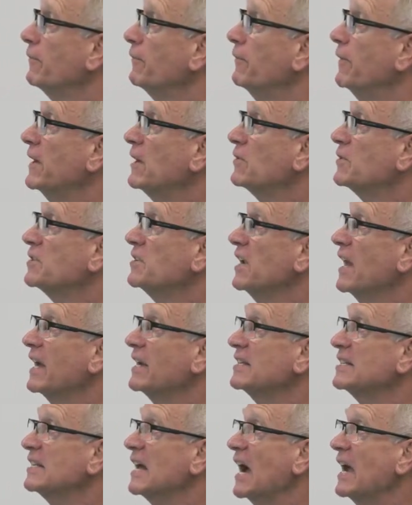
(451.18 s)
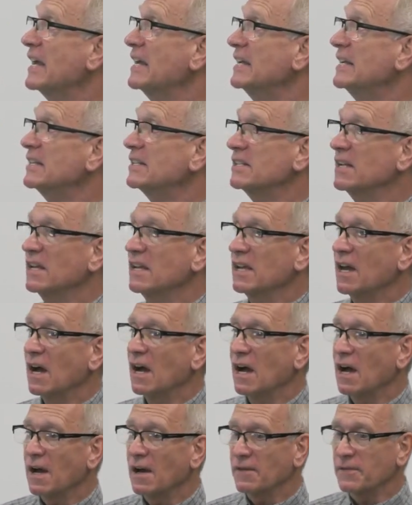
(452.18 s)
Fears and anxieties.
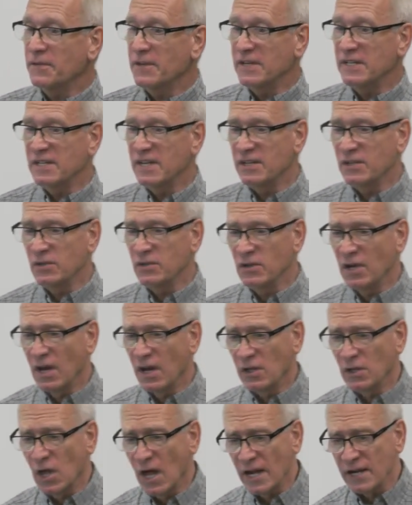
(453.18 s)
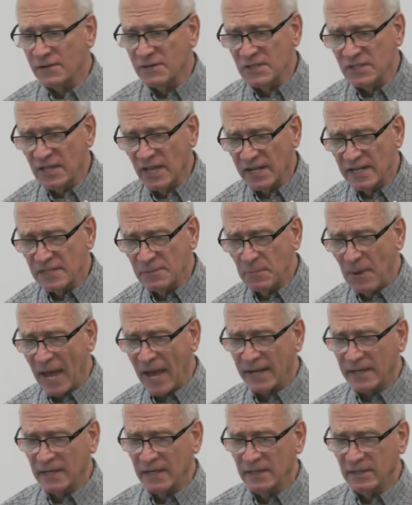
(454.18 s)
Uh, they did a lot of studies
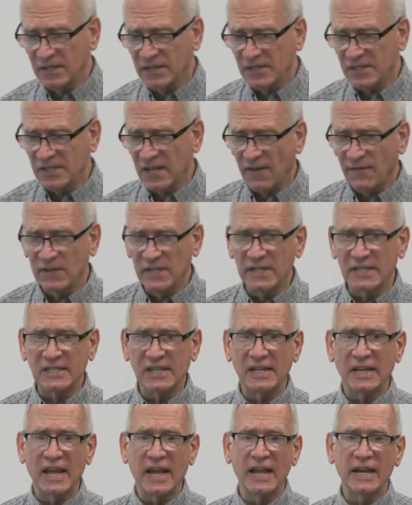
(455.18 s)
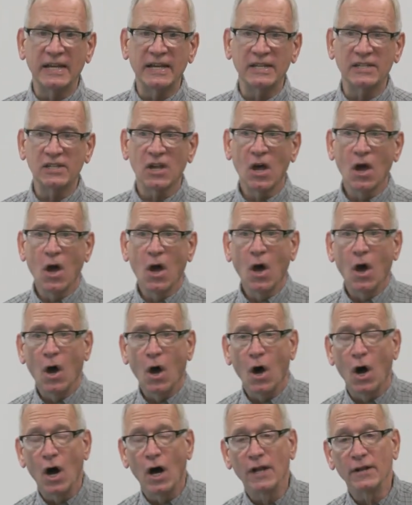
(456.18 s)
back in the 70s and 80s
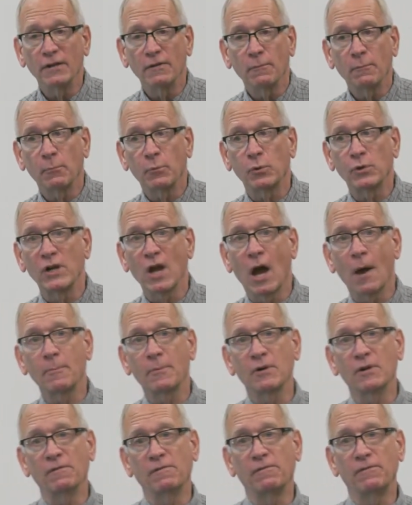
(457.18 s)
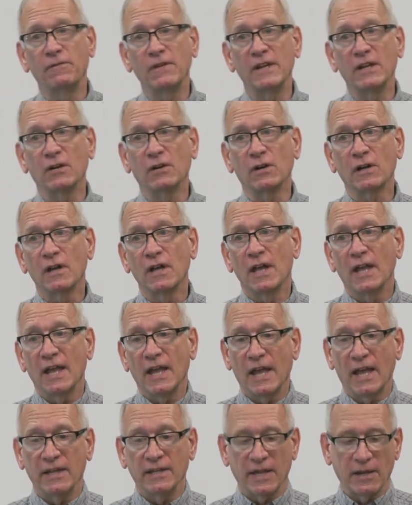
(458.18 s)
on preoperative fear
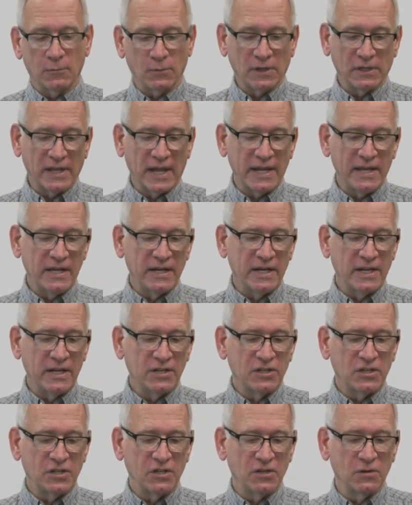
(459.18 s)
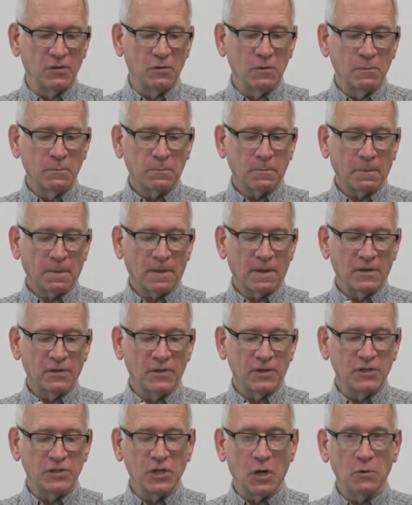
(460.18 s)
and they related it to
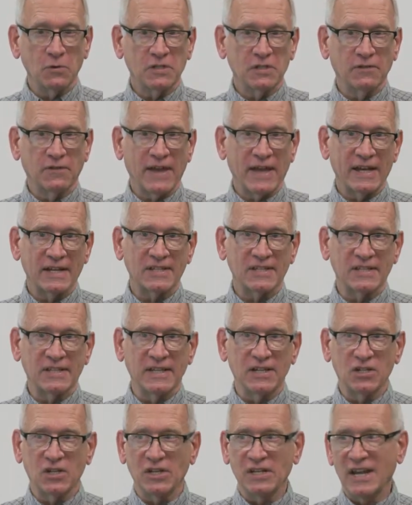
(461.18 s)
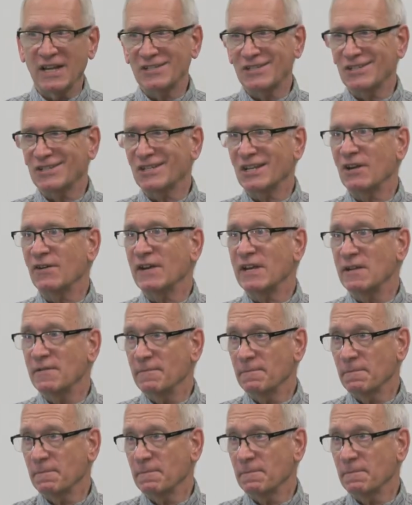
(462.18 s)
the dose of anesthesia necessary